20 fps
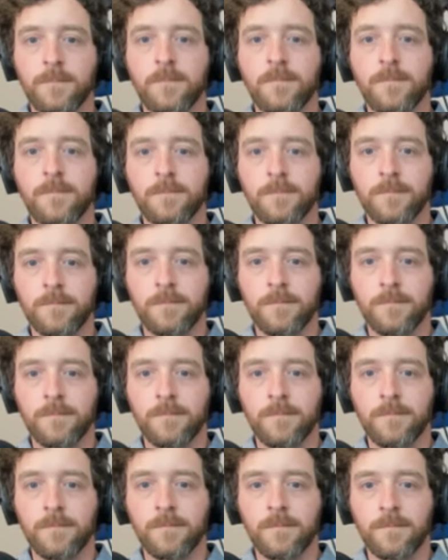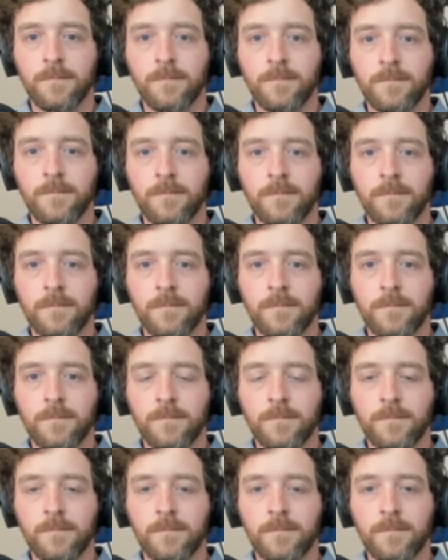
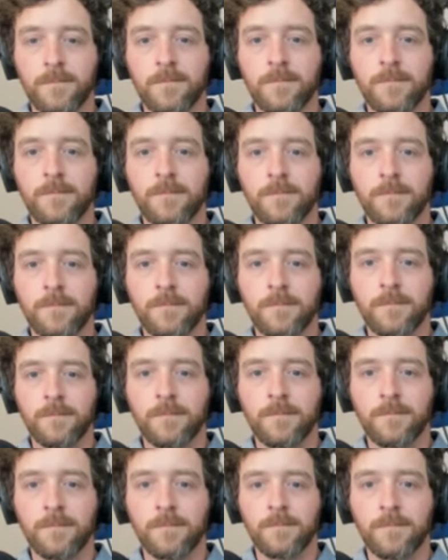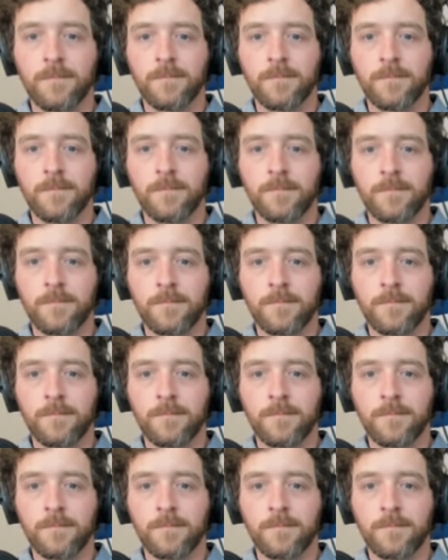[no speech]